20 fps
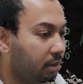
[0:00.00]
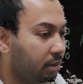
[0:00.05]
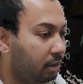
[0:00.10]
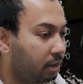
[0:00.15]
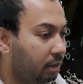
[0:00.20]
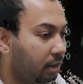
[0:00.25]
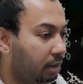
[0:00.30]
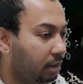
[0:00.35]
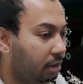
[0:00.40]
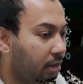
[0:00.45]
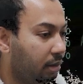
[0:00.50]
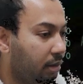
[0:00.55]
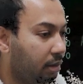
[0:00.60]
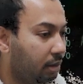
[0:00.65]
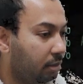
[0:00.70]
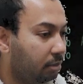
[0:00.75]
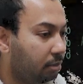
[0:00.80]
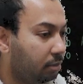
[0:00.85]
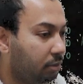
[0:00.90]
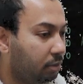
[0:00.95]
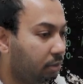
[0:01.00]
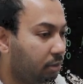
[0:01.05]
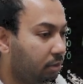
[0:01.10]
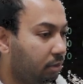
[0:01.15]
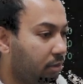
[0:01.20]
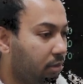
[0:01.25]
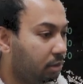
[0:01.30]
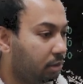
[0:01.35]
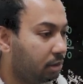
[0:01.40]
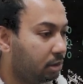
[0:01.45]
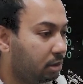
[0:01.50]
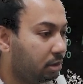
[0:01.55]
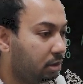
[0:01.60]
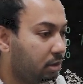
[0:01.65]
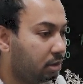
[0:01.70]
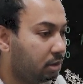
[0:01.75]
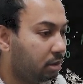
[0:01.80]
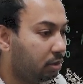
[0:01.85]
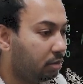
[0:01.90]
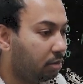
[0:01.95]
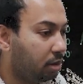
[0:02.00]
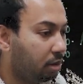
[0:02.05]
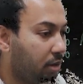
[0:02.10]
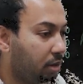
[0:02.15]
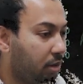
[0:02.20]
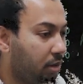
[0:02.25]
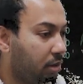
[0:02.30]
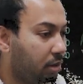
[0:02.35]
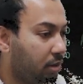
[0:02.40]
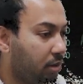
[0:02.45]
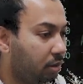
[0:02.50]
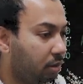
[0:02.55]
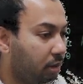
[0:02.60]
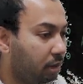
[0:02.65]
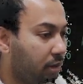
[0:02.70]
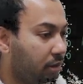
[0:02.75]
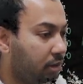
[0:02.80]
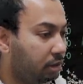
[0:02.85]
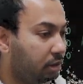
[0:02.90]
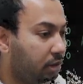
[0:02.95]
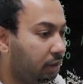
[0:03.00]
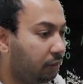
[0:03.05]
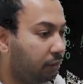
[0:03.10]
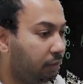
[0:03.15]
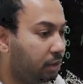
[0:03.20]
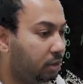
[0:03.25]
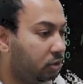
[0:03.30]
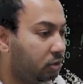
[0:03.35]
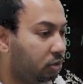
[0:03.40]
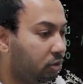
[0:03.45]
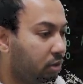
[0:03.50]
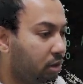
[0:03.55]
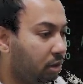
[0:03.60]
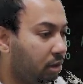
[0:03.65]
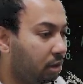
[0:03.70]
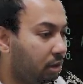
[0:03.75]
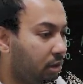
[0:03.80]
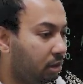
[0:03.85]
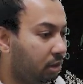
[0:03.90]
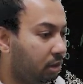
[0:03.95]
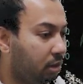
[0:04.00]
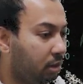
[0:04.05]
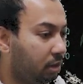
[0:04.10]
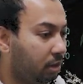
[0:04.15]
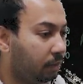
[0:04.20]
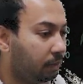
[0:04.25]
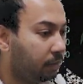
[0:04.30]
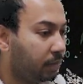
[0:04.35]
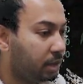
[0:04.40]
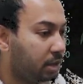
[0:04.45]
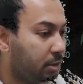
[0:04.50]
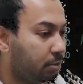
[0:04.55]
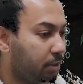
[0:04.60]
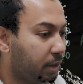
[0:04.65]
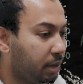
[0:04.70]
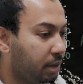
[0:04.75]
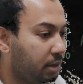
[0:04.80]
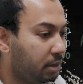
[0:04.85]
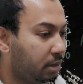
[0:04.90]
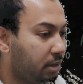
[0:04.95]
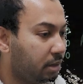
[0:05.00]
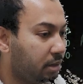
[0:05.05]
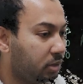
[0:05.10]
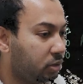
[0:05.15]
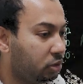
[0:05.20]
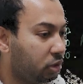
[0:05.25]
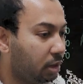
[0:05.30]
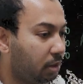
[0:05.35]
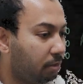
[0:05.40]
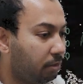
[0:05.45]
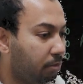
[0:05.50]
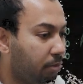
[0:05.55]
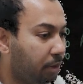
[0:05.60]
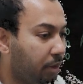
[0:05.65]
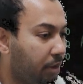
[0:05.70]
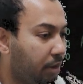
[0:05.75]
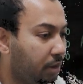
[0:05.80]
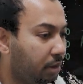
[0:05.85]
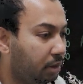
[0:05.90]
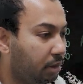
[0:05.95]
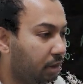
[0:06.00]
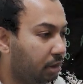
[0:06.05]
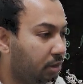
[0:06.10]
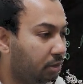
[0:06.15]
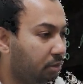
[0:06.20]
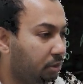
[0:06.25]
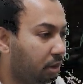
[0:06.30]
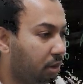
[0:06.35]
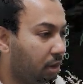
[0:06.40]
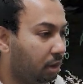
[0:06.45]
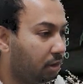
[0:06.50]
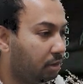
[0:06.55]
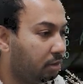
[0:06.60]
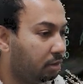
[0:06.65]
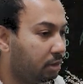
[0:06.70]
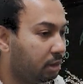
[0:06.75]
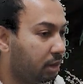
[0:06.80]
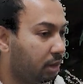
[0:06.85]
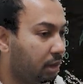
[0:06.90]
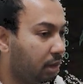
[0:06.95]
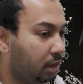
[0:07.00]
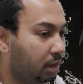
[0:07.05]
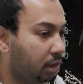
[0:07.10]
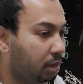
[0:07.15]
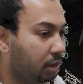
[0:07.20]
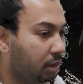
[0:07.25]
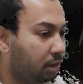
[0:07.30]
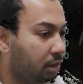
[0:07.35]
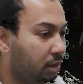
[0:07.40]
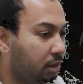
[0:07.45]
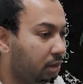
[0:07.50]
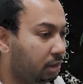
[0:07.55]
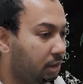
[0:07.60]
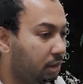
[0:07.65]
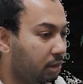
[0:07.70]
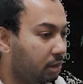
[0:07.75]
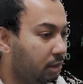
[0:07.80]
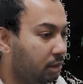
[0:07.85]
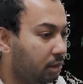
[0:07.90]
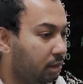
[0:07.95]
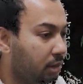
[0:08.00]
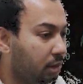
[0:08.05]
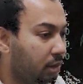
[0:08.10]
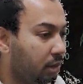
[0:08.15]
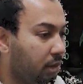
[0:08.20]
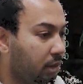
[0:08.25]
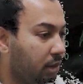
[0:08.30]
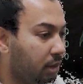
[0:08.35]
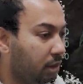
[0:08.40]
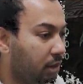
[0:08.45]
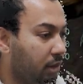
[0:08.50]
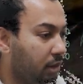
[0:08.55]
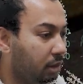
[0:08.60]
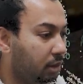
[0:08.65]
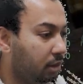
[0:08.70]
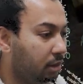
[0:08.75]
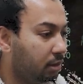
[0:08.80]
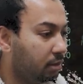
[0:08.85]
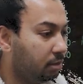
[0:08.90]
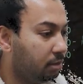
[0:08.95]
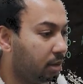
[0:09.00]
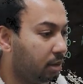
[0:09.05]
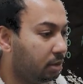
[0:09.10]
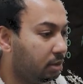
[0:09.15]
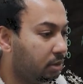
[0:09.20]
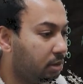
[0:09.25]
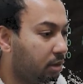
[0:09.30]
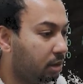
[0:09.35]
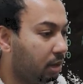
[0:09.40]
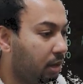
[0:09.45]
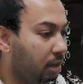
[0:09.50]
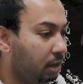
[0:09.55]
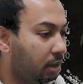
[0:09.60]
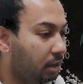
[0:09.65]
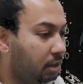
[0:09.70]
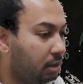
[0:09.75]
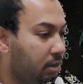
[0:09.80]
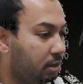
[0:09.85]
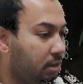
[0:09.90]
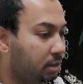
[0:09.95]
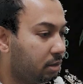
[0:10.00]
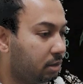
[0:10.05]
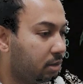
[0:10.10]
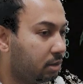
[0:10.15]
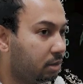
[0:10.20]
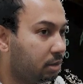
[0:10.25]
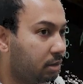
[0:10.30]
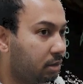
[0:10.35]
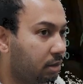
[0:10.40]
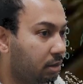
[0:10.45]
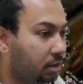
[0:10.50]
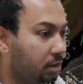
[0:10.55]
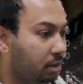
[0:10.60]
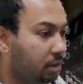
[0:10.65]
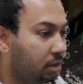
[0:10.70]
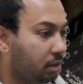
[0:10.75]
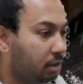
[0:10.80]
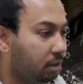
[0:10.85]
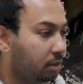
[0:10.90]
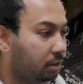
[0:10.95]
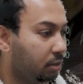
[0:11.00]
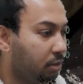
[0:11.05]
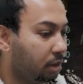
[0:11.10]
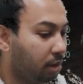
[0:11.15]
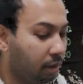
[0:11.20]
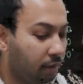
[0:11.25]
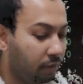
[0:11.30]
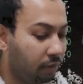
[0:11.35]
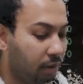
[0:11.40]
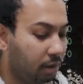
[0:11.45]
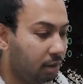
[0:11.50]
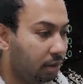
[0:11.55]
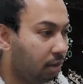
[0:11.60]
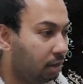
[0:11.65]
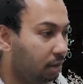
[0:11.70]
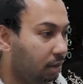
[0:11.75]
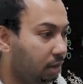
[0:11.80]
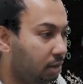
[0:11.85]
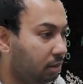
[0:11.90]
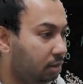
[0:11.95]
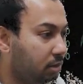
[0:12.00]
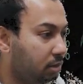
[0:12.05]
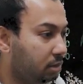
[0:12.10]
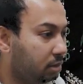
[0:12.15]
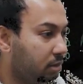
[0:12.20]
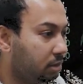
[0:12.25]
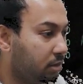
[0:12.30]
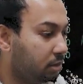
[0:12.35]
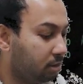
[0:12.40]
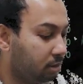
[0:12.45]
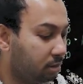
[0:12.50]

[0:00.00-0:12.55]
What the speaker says: And I'm not going, is this the run? Okay, shift is run, space is jumping, that's what I said, and mouse click is, do I have anything else?